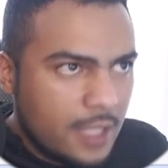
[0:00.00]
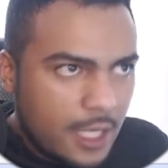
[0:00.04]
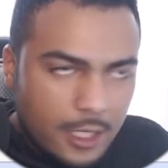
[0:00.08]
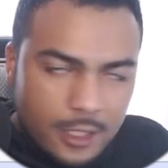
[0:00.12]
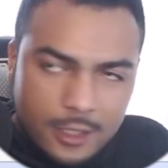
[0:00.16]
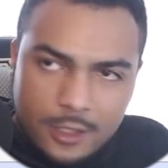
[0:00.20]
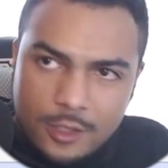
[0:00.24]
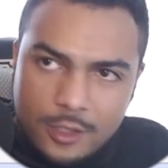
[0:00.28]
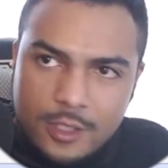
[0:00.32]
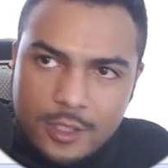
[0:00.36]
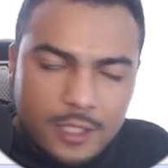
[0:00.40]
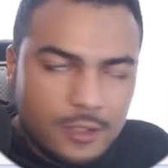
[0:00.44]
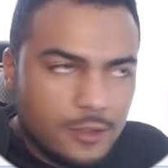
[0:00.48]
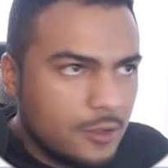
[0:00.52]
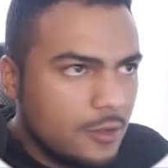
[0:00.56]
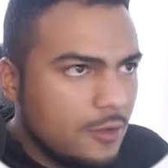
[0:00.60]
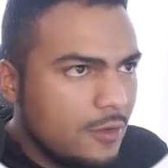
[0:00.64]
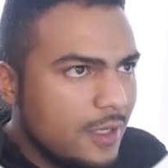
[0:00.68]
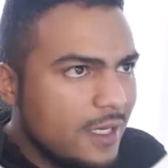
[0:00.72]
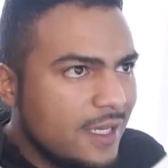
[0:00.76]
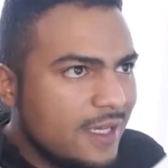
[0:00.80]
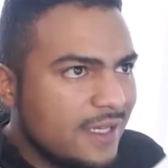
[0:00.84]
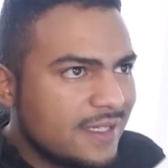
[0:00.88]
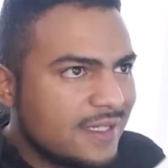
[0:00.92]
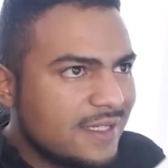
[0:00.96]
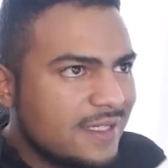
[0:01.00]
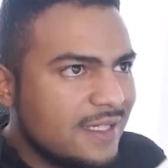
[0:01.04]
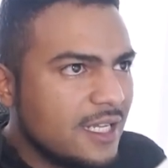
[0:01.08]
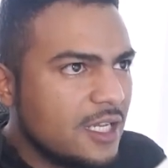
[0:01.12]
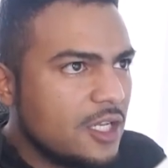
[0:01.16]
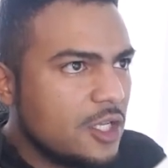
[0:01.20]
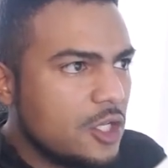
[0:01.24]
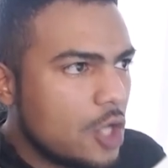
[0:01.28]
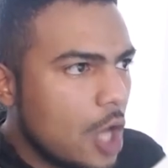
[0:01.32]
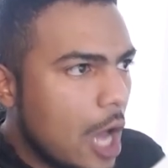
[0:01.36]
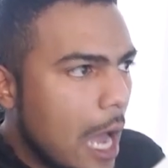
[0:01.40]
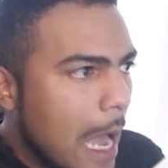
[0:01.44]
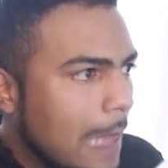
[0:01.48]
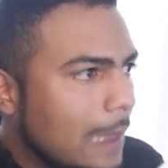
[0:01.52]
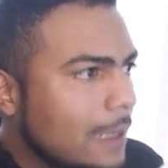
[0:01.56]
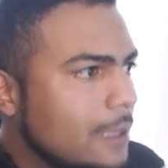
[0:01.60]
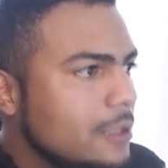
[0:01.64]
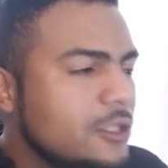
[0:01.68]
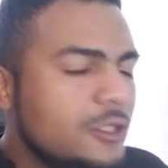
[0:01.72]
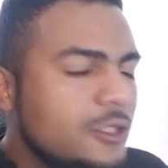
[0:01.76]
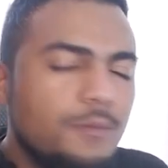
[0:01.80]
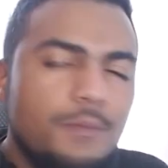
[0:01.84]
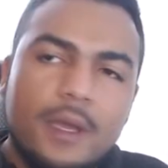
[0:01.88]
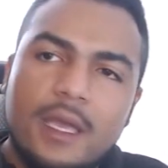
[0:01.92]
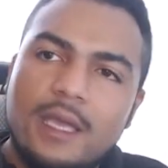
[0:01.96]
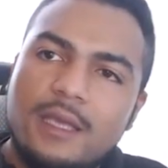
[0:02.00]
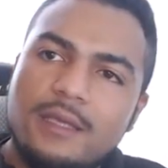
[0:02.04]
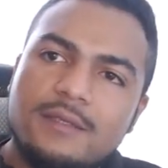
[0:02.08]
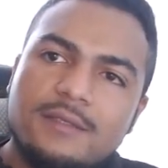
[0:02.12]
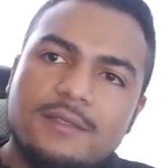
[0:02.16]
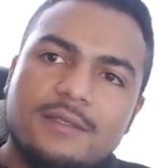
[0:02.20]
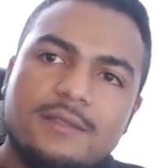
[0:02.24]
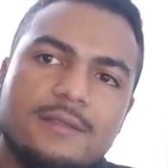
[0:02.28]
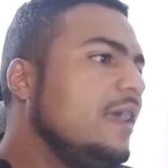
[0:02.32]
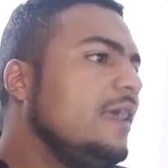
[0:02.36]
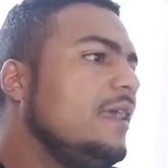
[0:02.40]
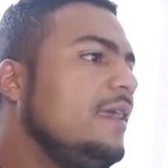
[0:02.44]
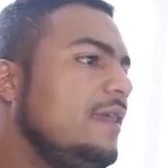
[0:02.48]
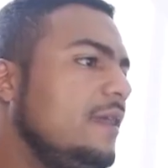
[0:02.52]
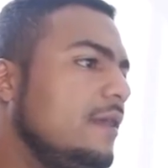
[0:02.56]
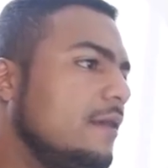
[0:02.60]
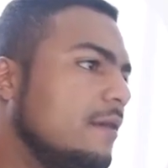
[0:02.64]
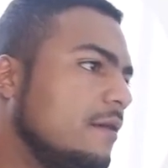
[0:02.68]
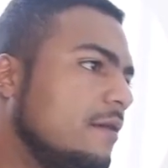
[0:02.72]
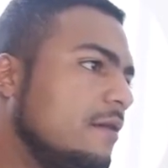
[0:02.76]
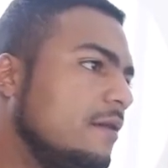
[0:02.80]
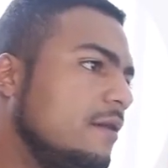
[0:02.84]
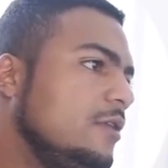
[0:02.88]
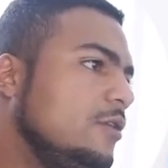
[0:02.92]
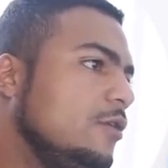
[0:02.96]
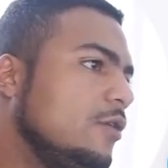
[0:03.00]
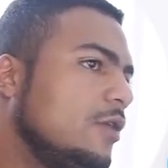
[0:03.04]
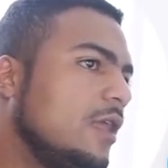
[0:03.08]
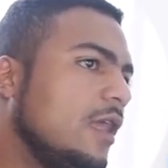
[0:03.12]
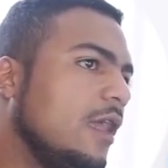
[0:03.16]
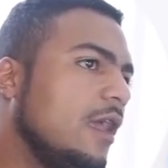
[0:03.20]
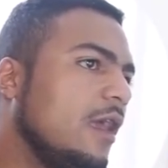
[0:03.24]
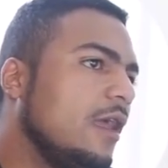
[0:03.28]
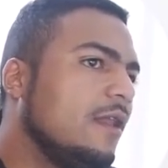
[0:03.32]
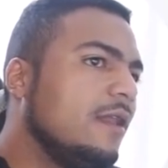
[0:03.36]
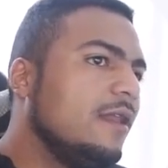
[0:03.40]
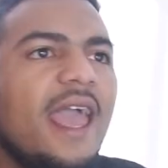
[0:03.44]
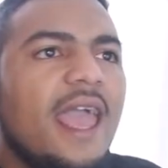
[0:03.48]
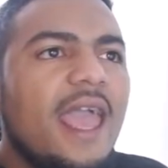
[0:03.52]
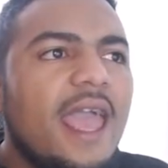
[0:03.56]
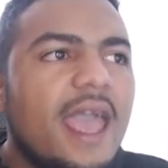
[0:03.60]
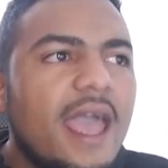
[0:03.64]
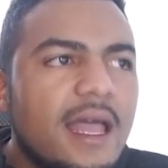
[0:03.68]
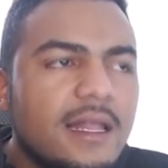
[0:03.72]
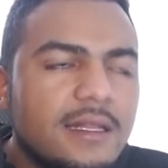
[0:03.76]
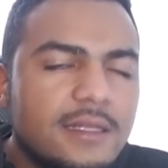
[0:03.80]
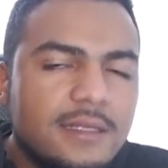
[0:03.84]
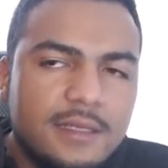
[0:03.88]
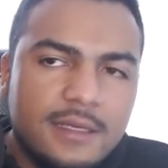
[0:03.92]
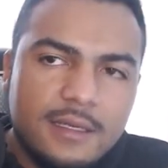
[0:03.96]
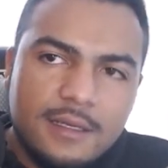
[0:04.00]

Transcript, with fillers: that you can do is the knowledge base. Here you can add